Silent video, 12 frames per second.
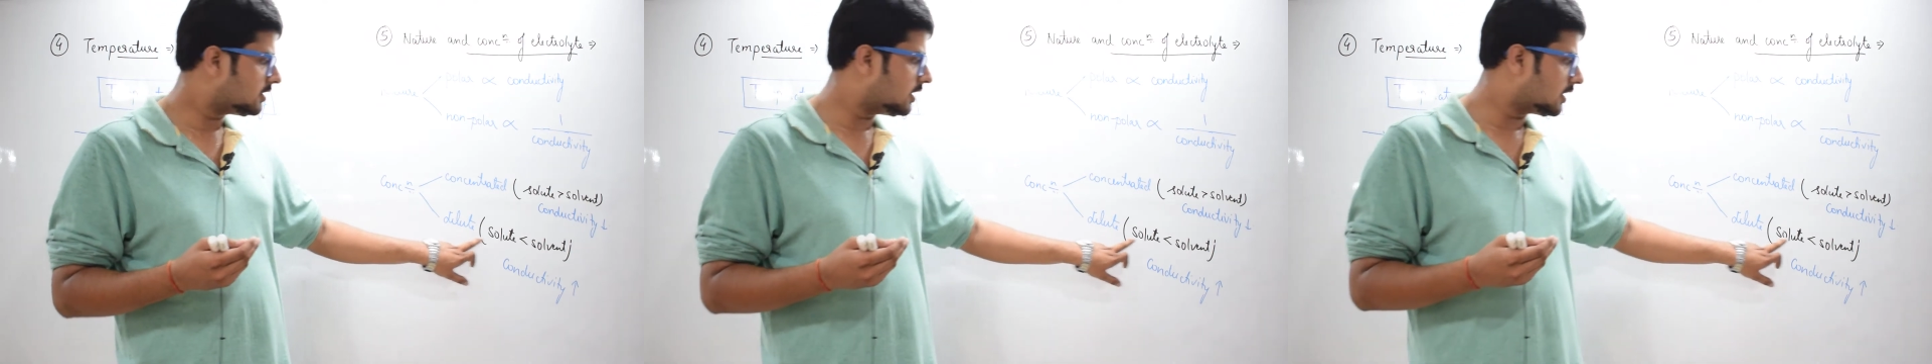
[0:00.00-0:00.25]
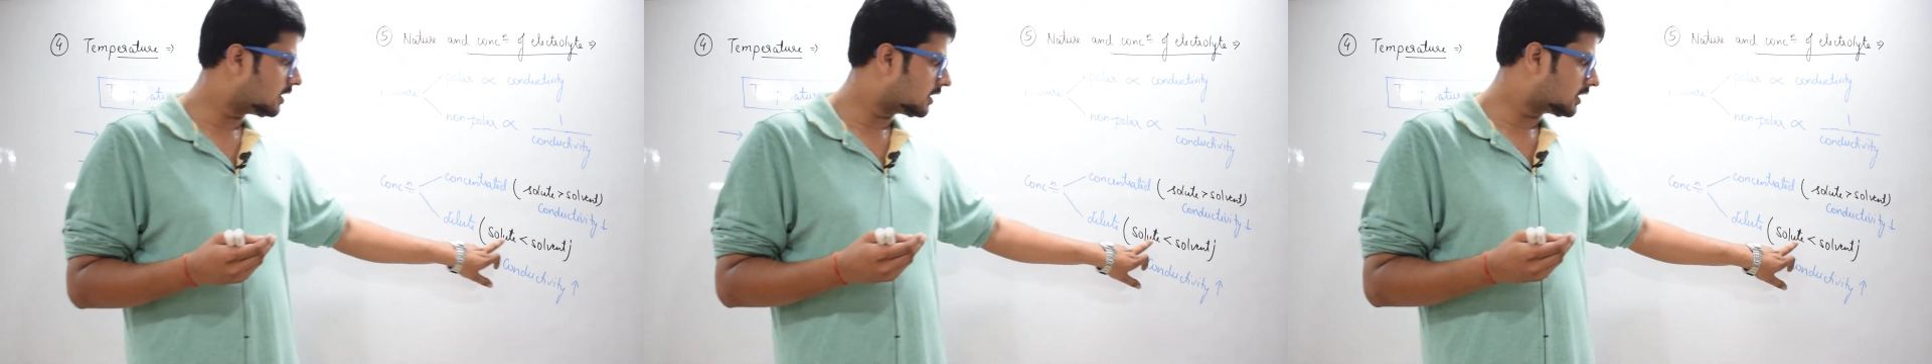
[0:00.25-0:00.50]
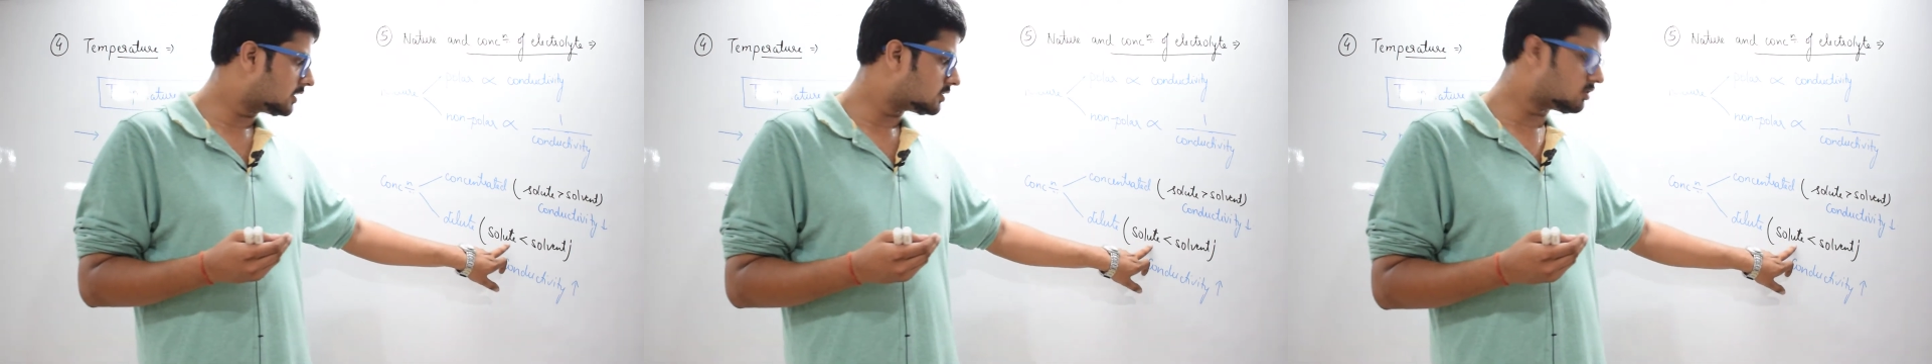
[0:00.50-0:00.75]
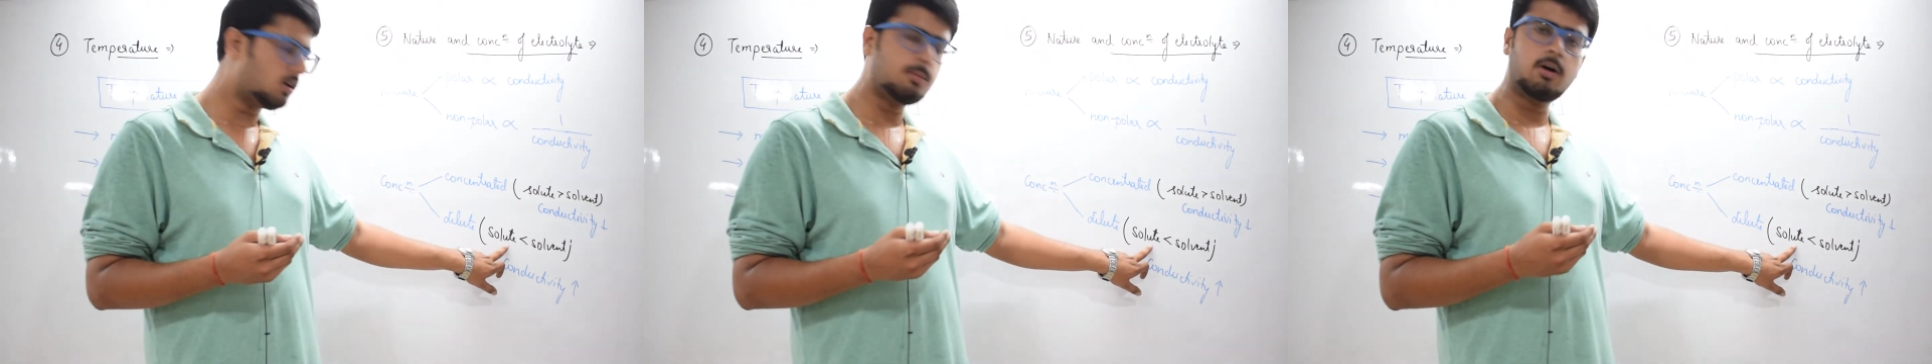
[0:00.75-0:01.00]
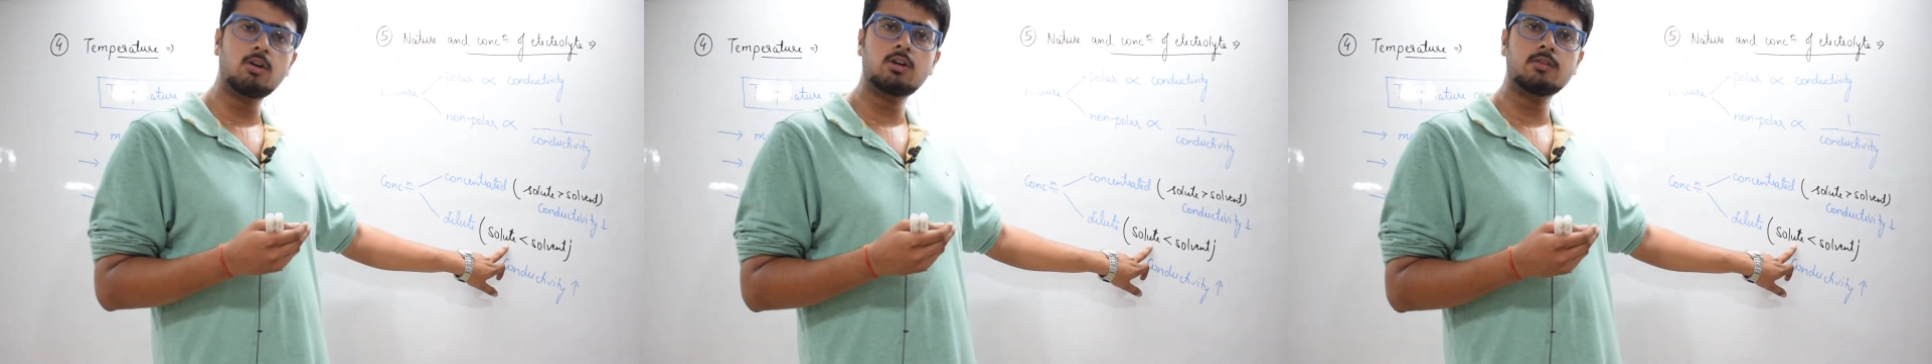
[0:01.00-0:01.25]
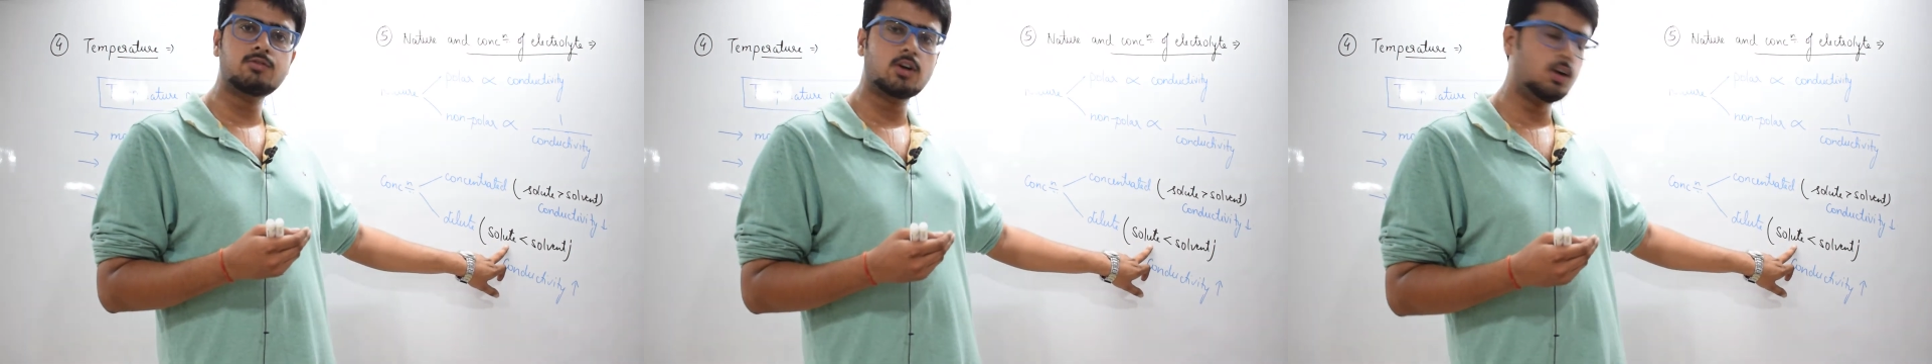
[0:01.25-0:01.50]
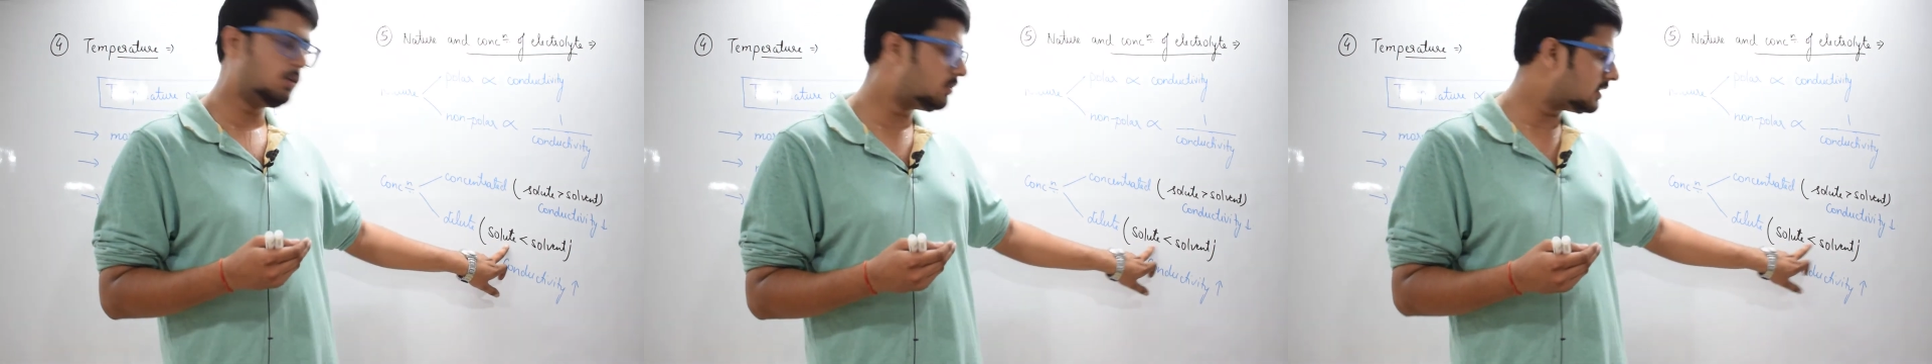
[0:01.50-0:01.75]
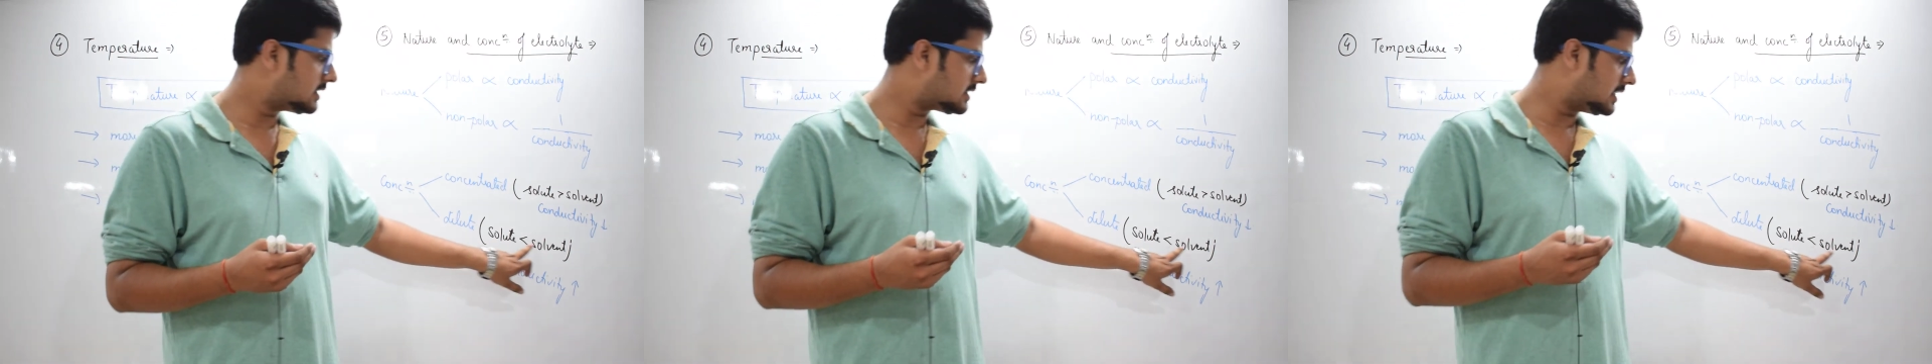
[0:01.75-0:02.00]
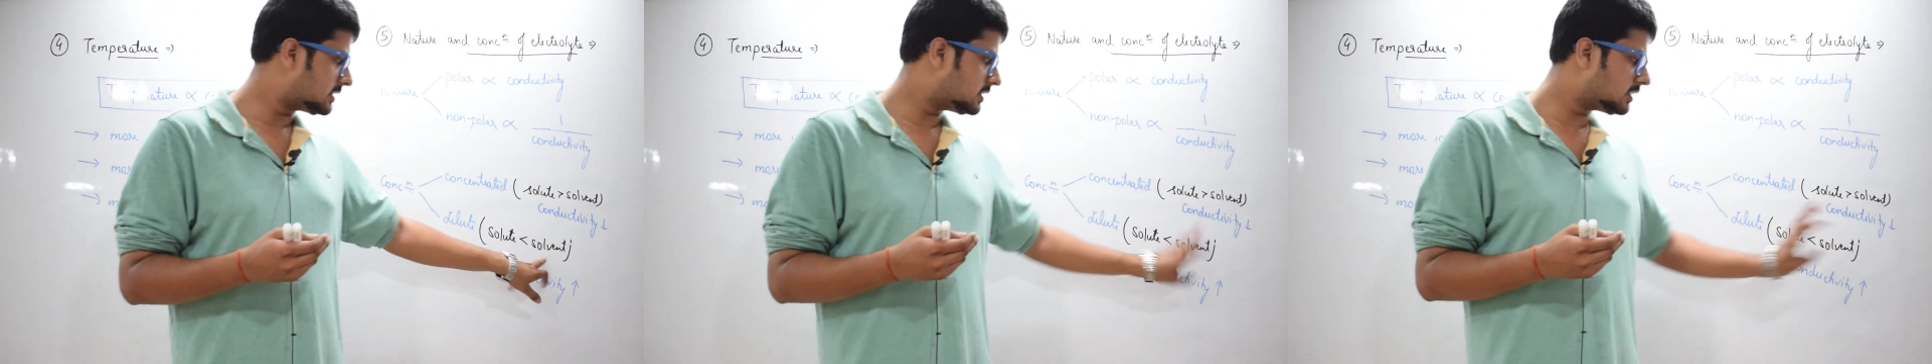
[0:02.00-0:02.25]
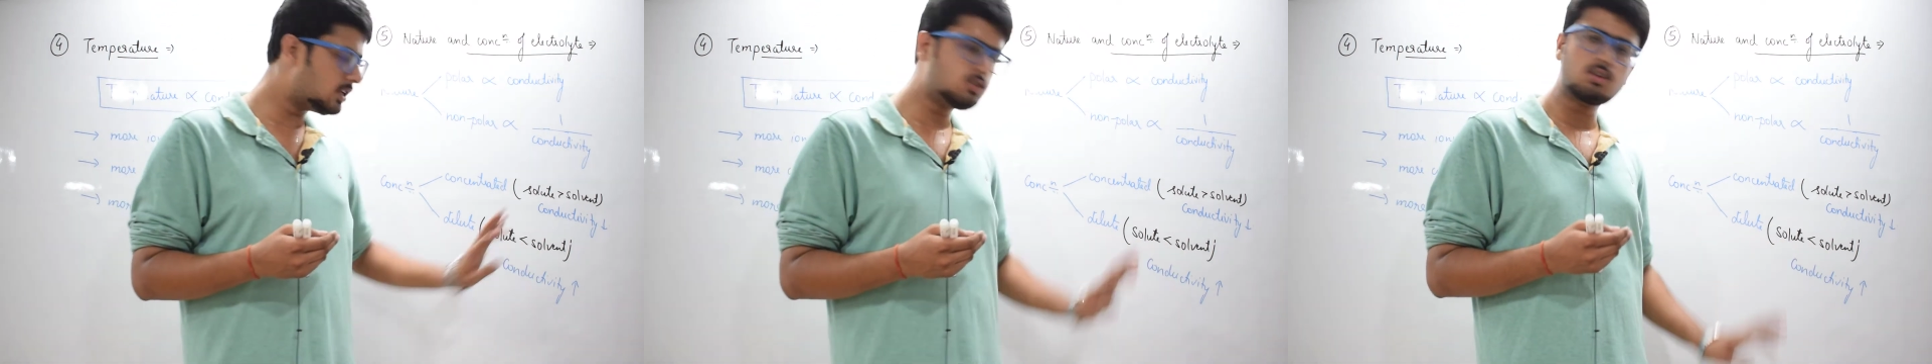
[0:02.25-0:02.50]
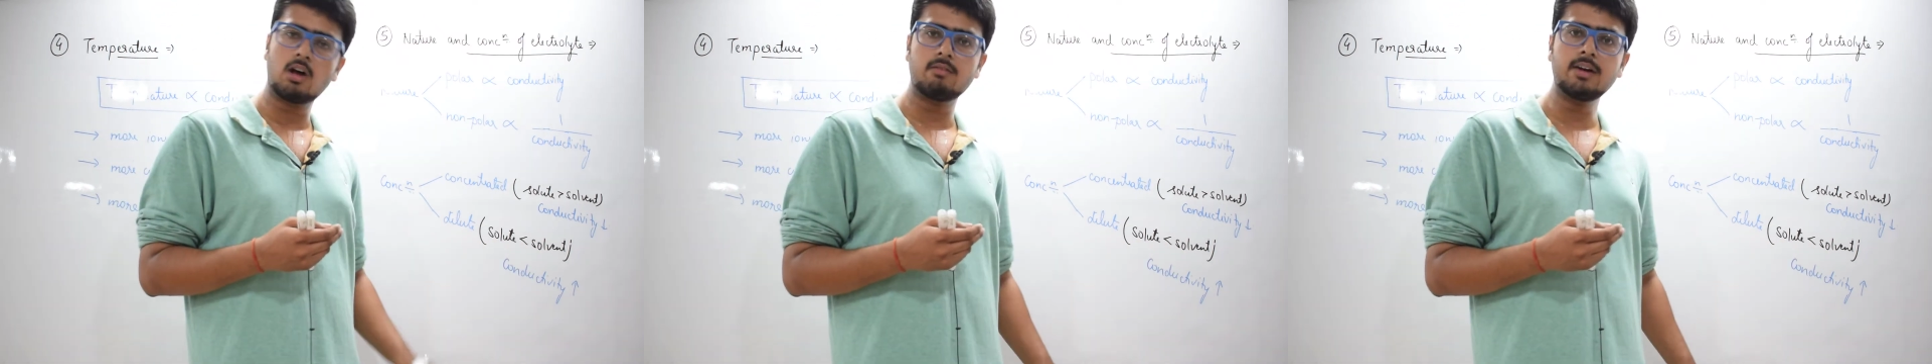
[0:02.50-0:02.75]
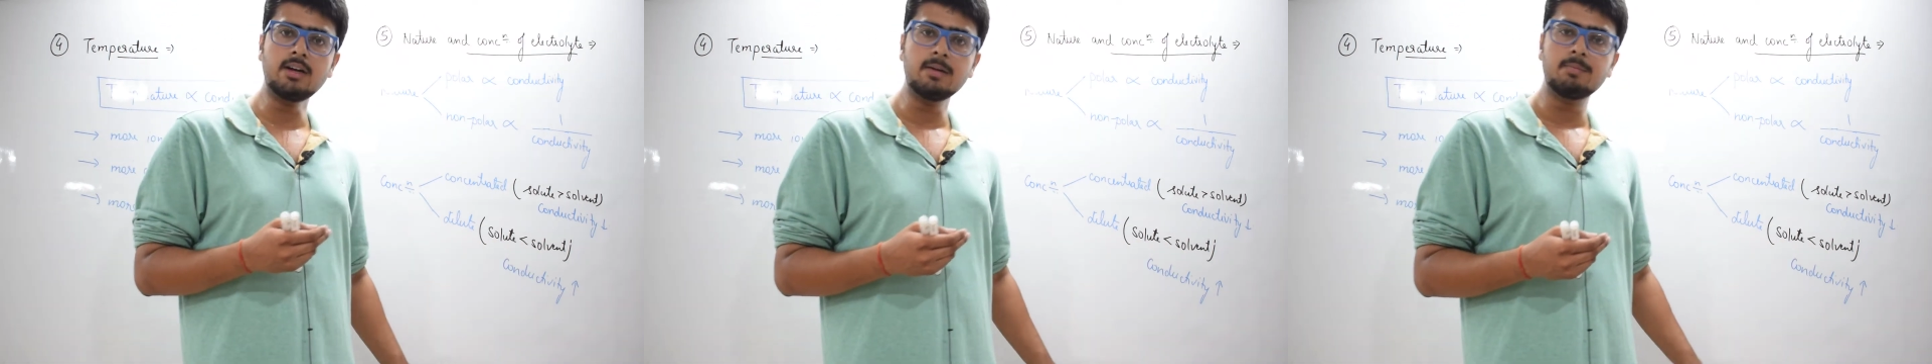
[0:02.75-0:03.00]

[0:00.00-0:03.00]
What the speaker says: the amount of solute is lesser than solvent.